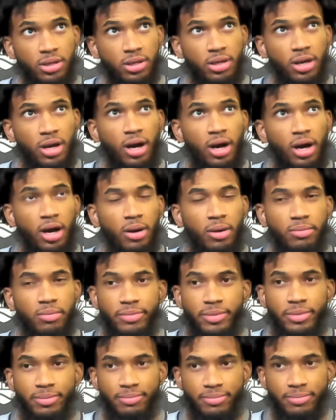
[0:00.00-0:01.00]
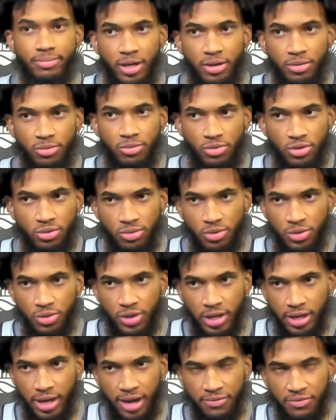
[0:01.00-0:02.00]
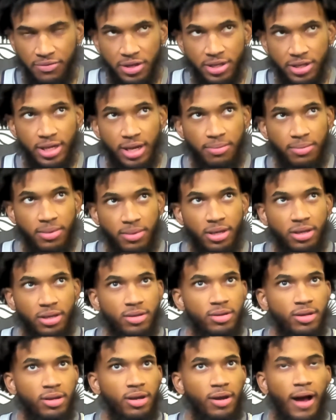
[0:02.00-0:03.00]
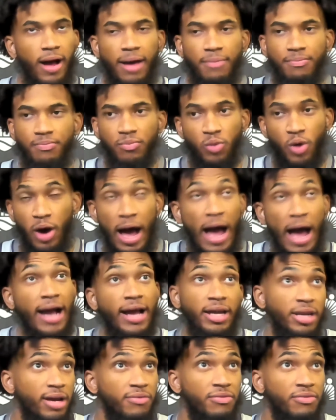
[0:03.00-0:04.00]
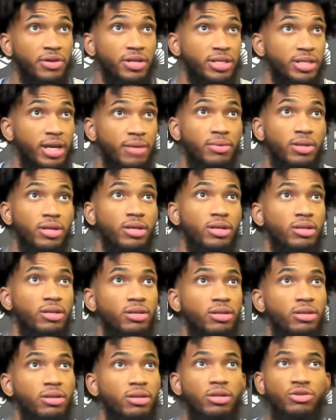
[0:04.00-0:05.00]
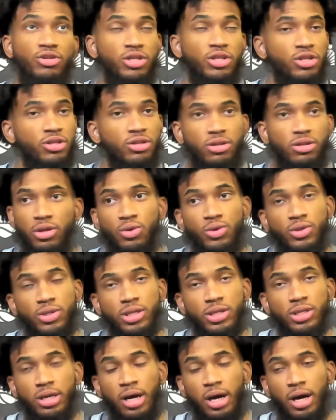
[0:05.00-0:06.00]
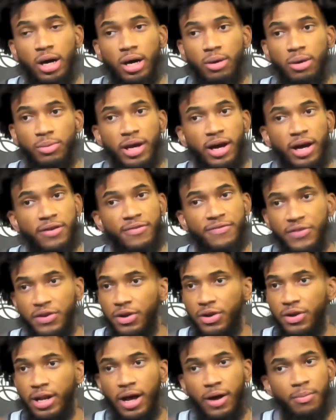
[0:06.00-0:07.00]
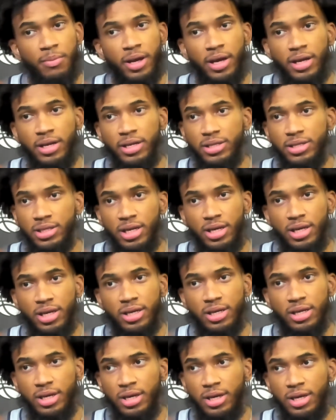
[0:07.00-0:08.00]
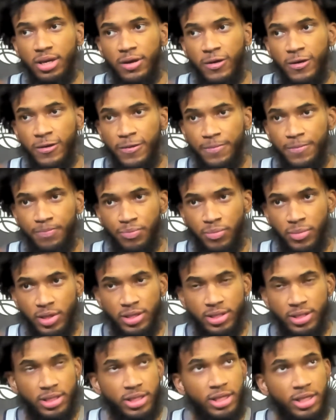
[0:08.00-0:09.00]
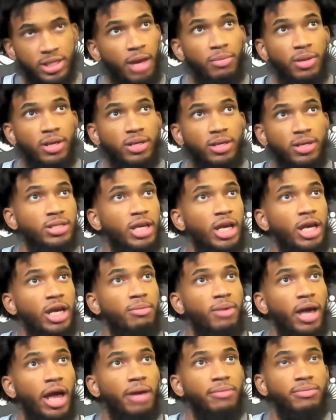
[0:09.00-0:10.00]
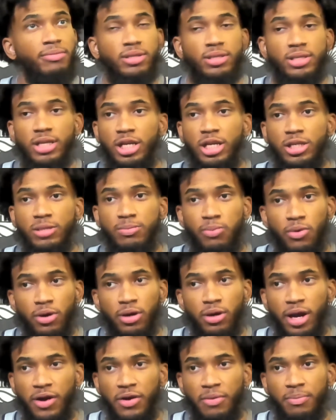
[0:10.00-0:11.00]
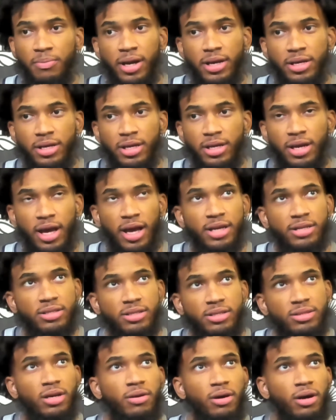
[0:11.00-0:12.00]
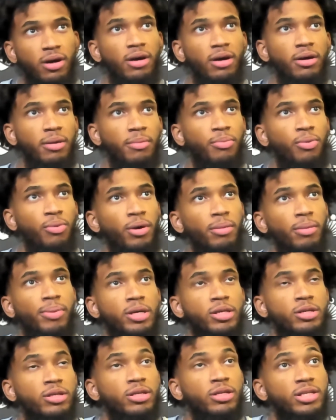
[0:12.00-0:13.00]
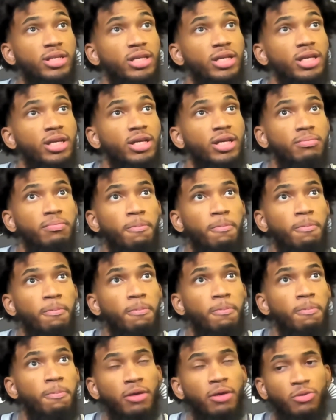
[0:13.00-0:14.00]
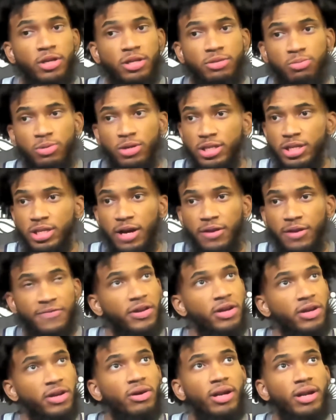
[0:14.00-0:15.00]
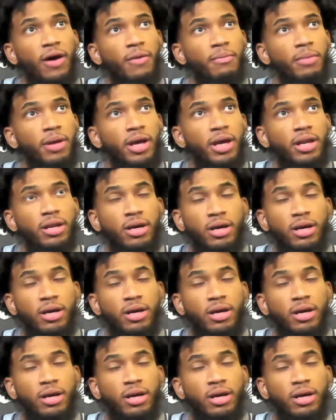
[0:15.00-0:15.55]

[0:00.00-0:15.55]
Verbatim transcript: Um, and you, you can never accept it. I, well, I can never accept it. Just losing. Um, we got to figure it out, man. It's a, it's a team. It's a team game. It's a team sport. Everybody has an important part on this team, and we, we just got to figure it out, man.